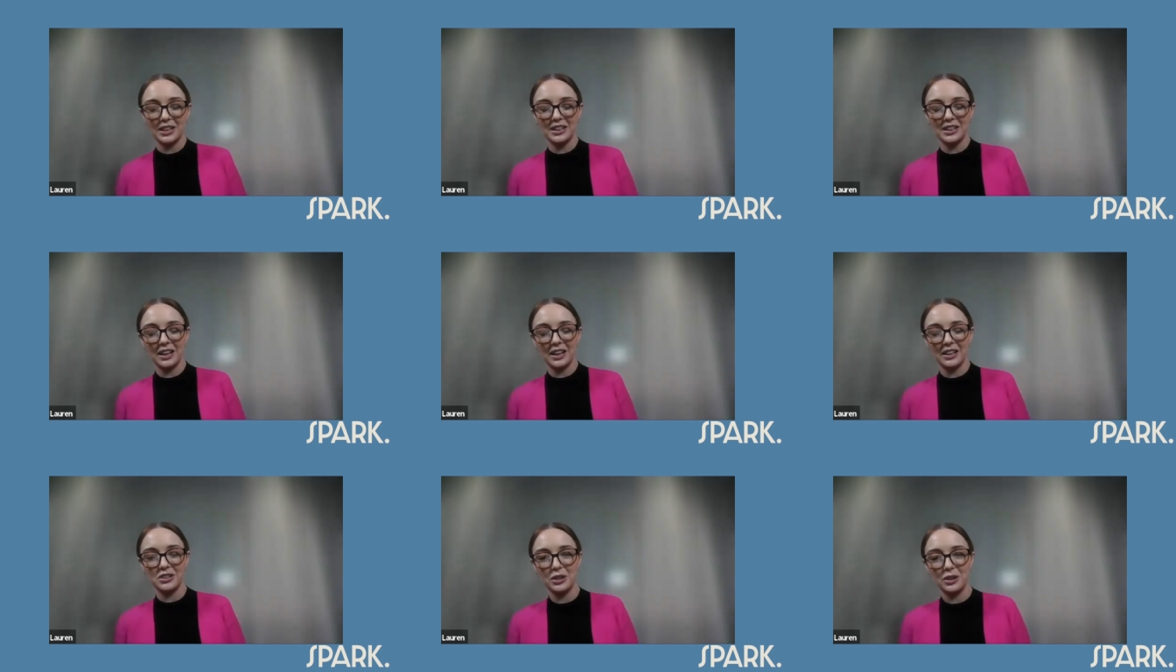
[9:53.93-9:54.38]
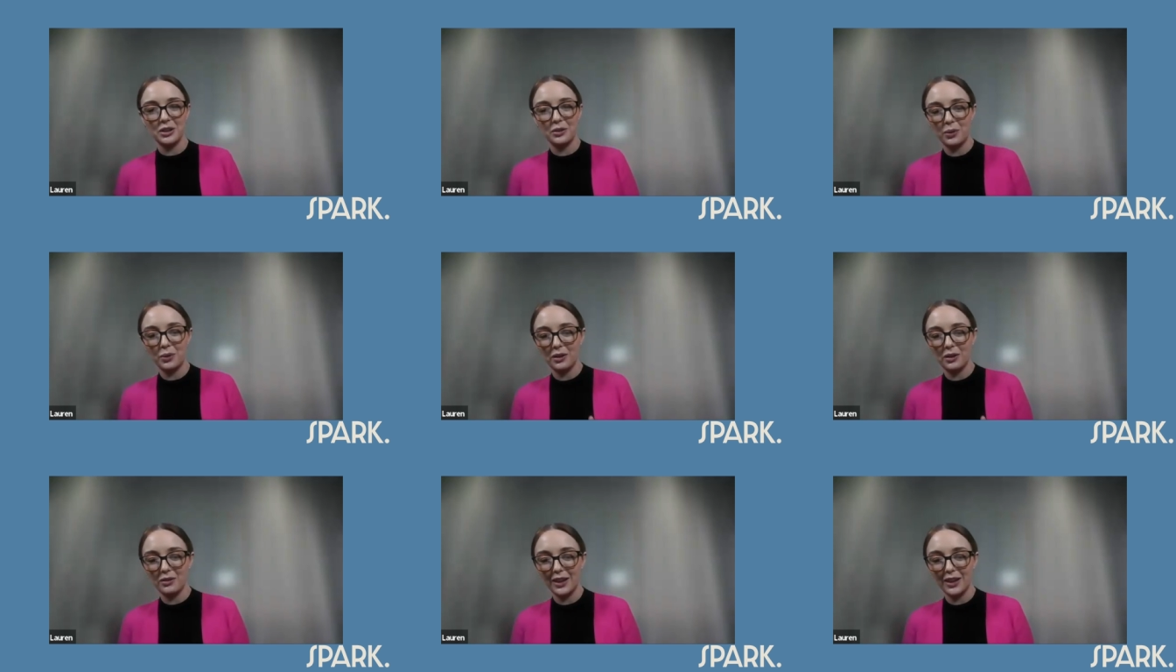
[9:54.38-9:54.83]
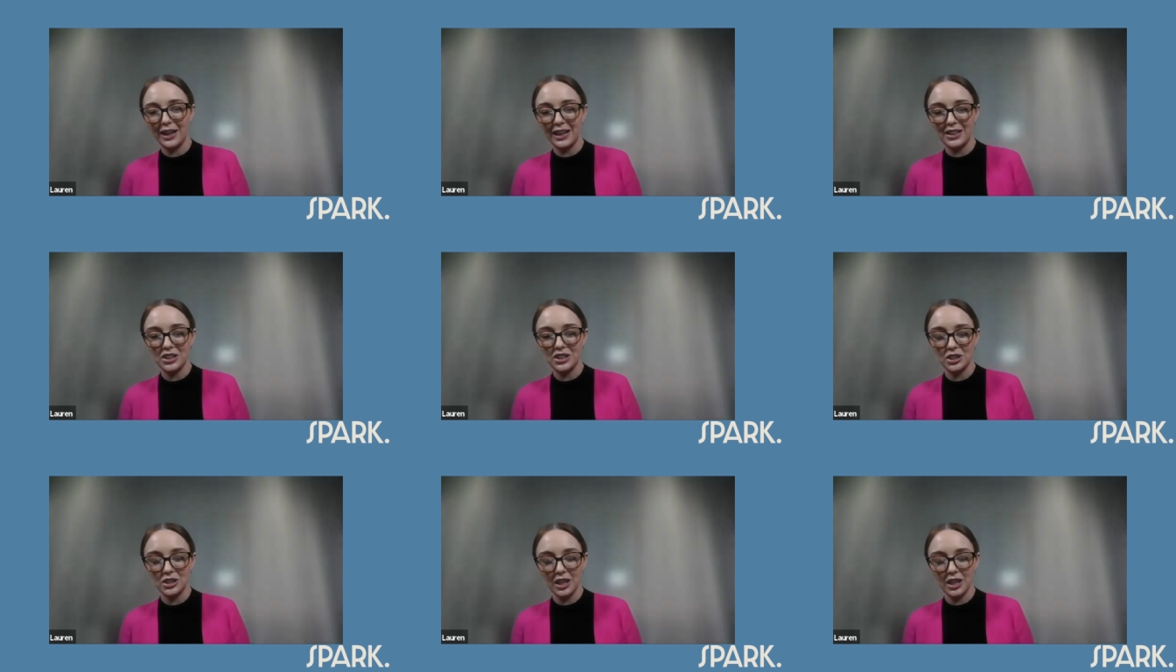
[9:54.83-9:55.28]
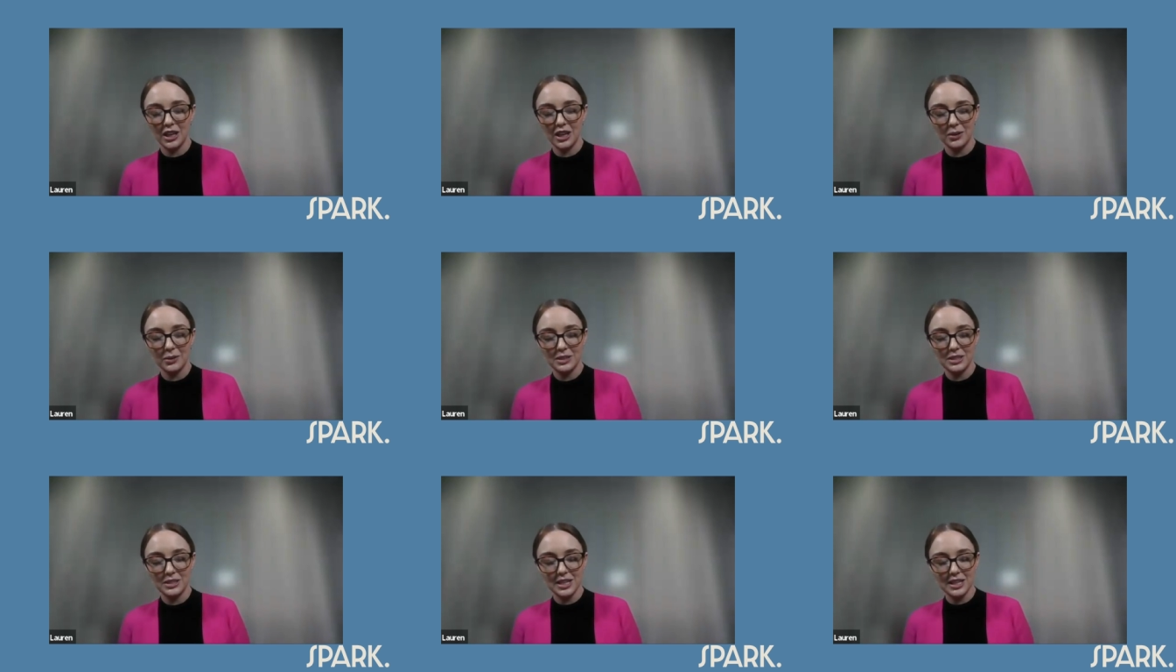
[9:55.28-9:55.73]
I, I, do have one of each.
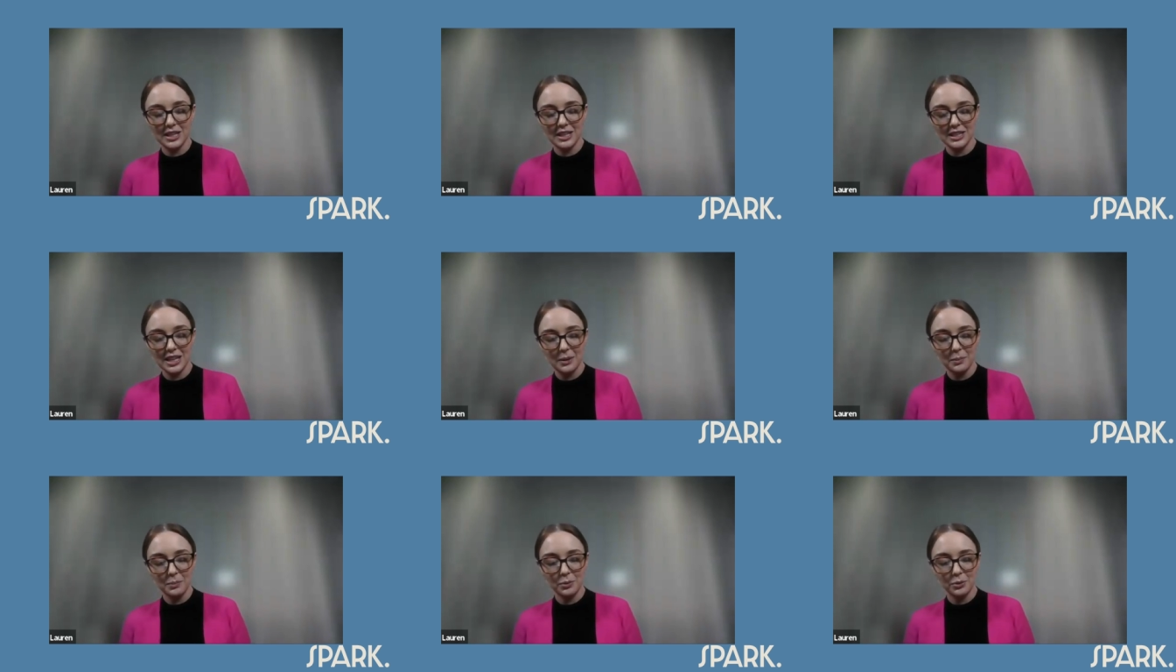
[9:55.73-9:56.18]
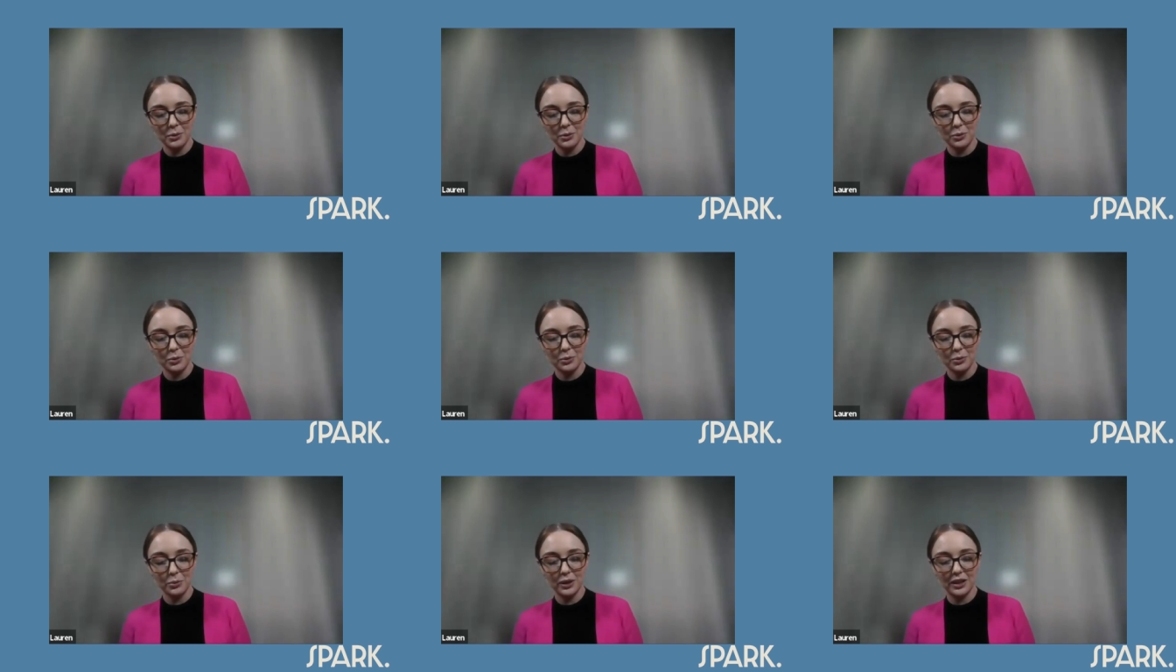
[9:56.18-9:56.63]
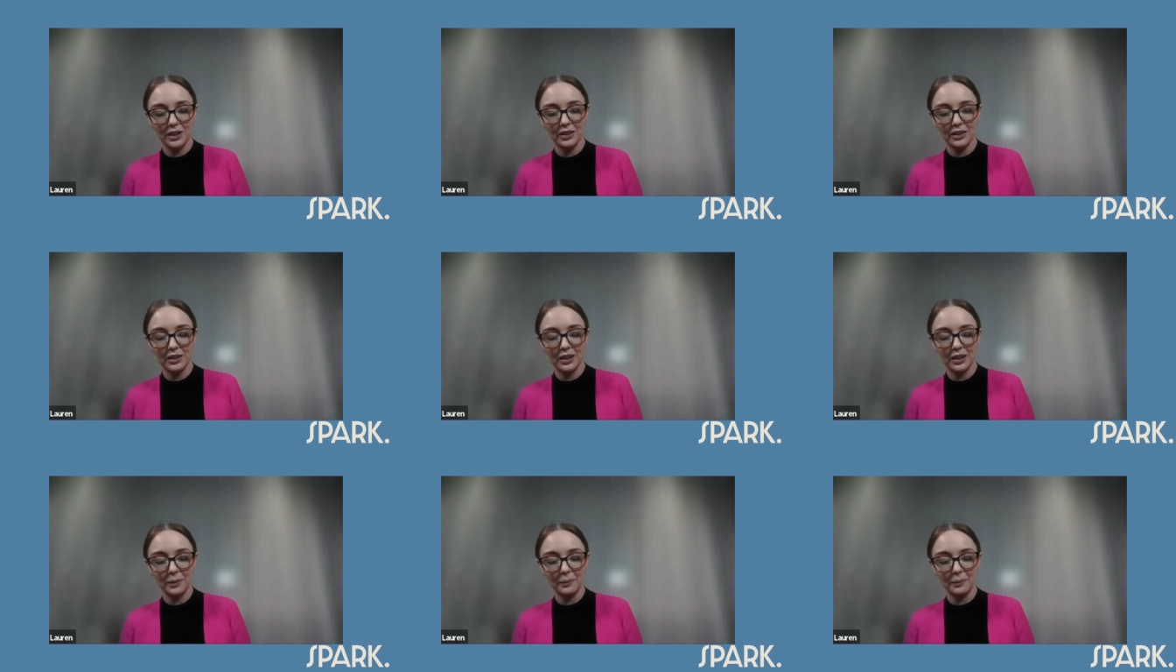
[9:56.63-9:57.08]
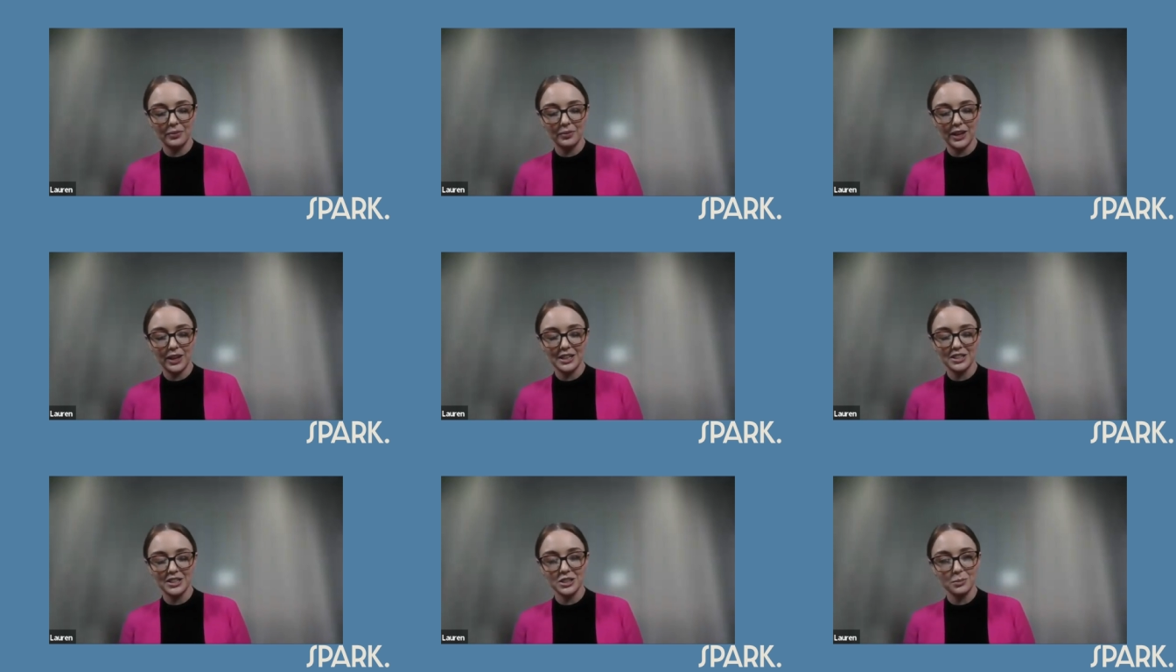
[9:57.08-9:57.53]
There was an example with um,
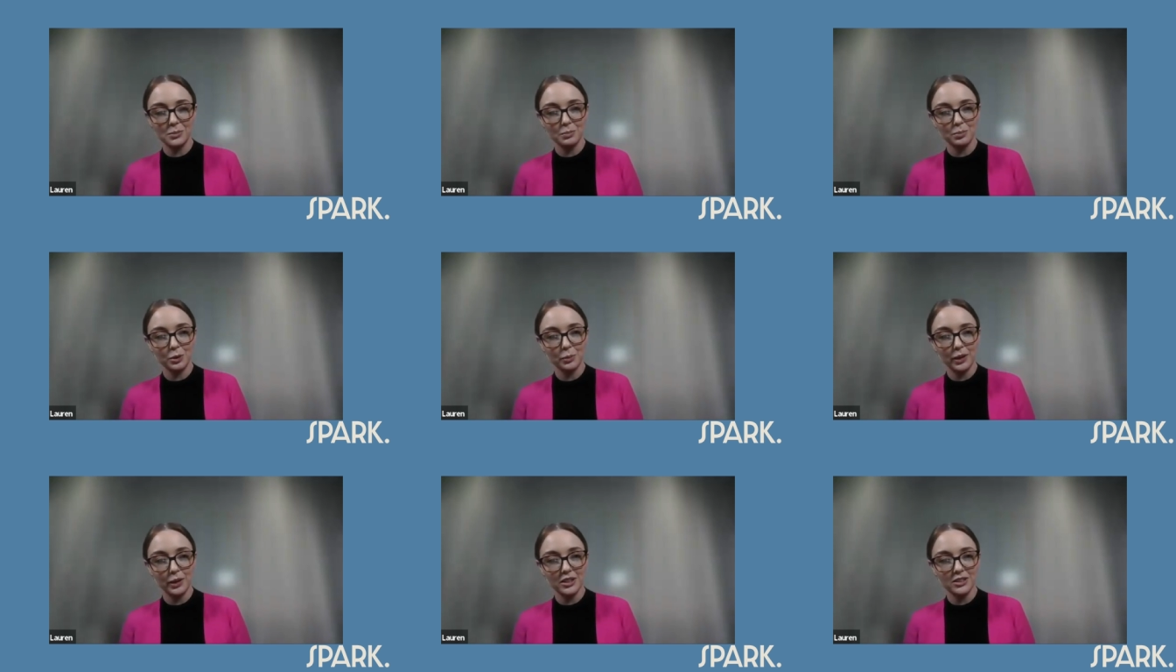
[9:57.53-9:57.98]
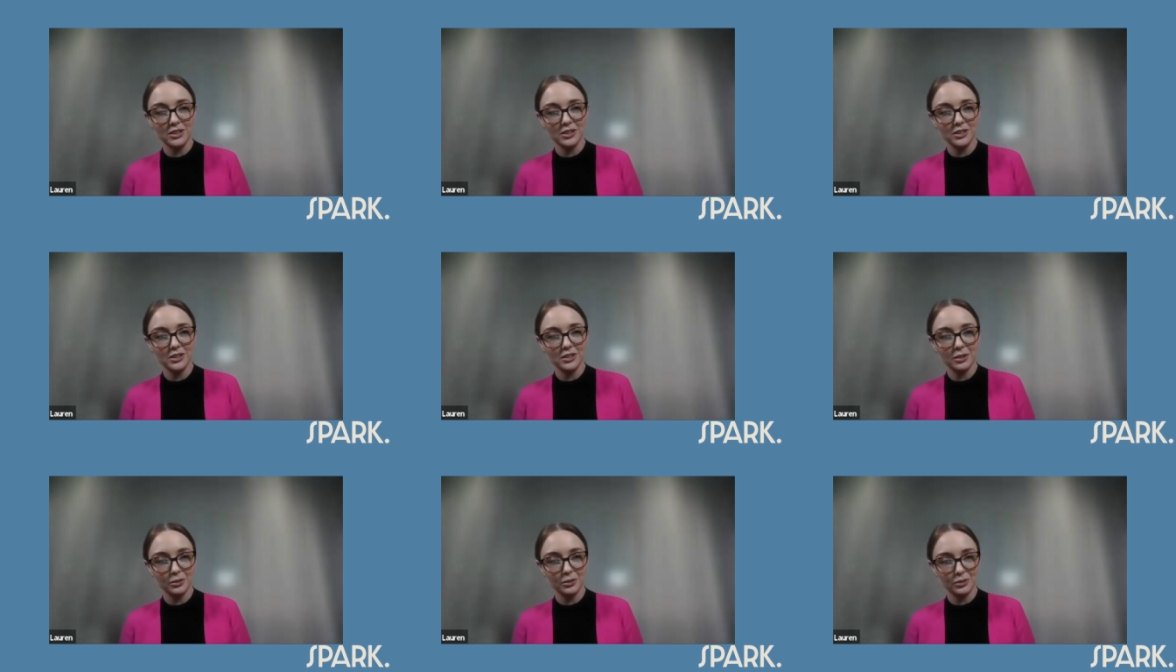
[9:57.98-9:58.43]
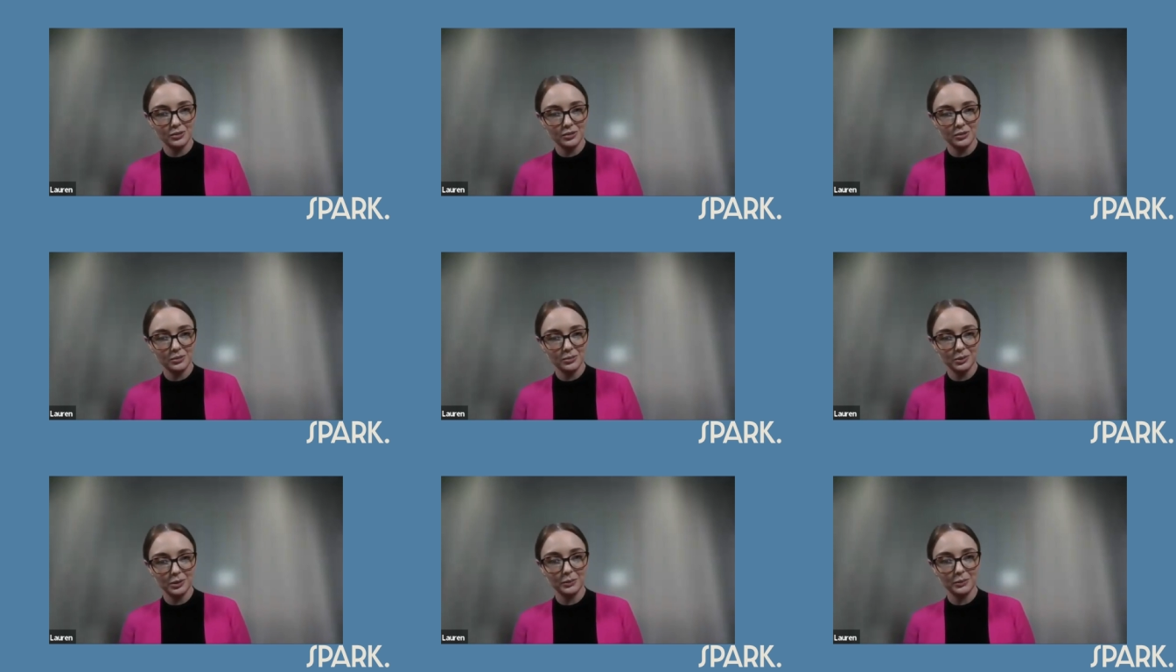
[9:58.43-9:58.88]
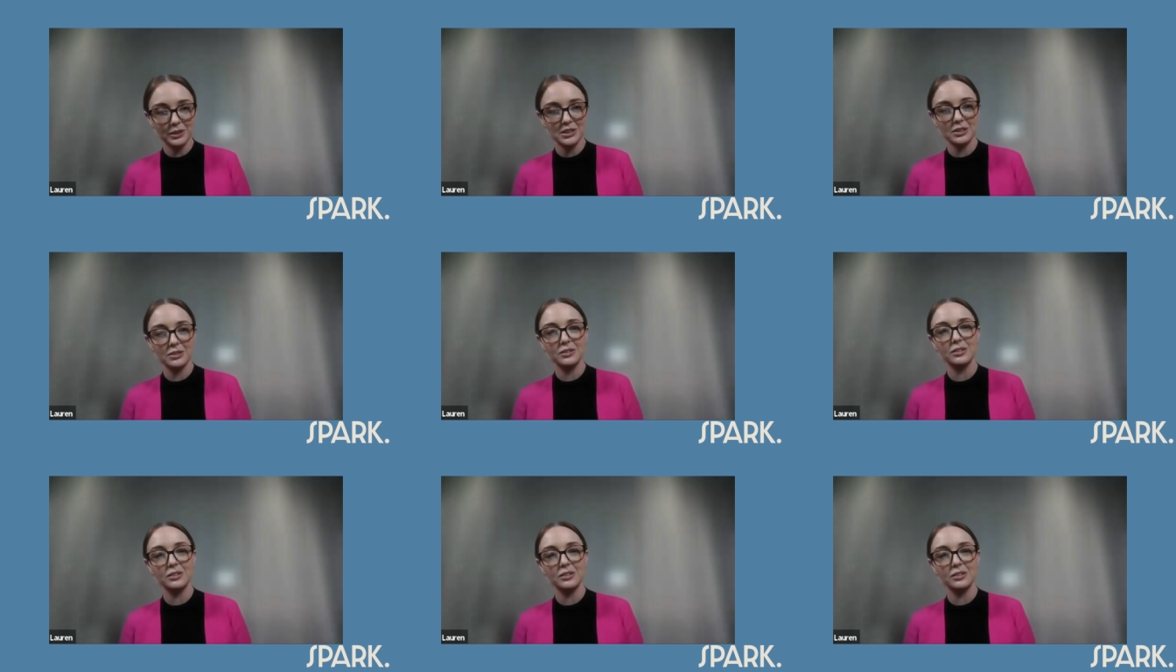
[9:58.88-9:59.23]
Heston Blumenthal. Blumenthal.